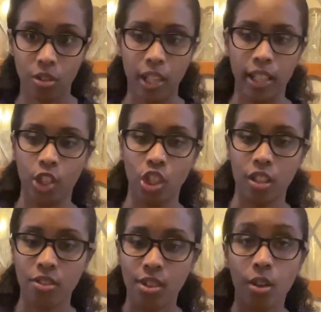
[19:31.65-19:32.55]
that next year.
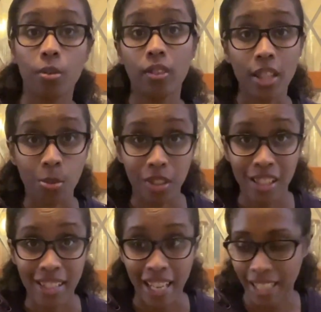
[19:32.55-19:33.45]
So that's really
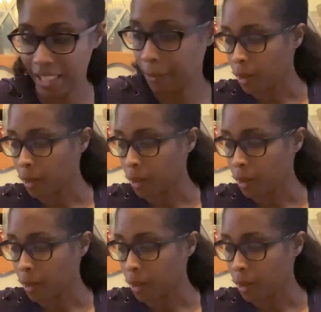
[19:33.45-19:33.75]
exciting.